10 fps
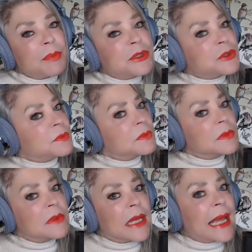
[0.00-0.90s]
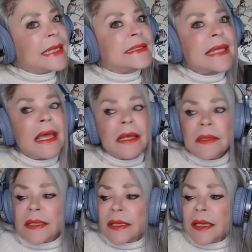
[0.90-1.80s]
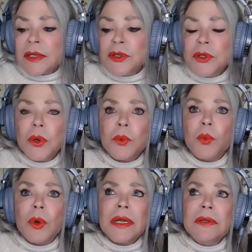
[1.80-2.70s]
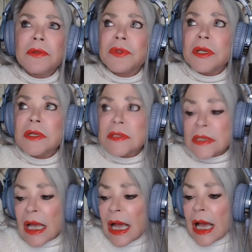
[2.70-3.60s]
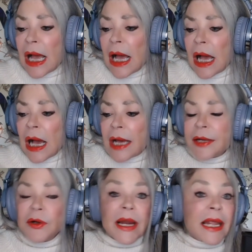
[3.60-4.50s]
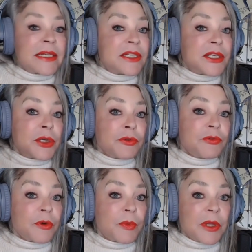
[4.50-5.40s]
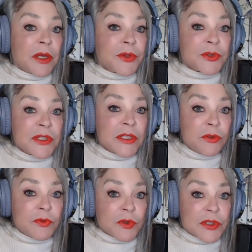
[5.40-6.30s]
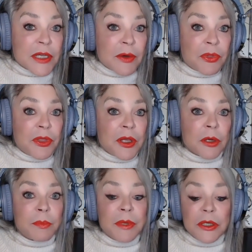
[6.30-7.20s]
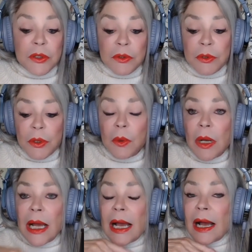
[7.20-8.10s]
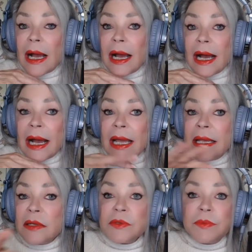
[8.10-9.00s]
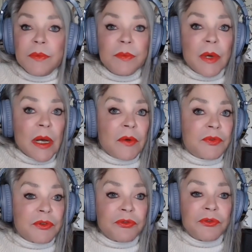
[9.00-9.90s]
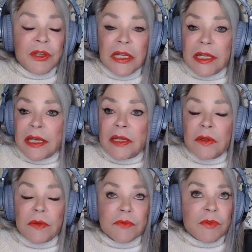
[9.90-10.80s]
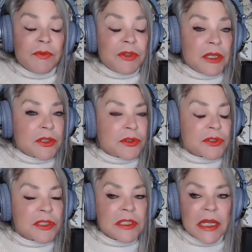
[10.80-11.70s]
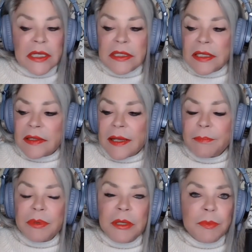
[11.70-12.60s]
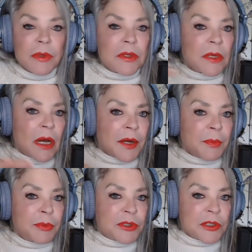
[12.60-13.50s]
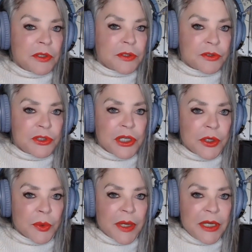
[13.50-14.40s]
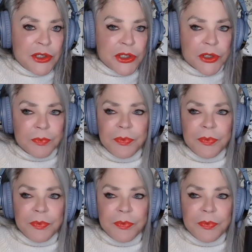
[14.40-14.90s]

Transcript: so much sense. Exactly. And, you know, one of the things, and I don't know, I'd like to hear from the other Silvers out there, but, you know, I'm of the feeling and the, of the understanding that people in our particular generation,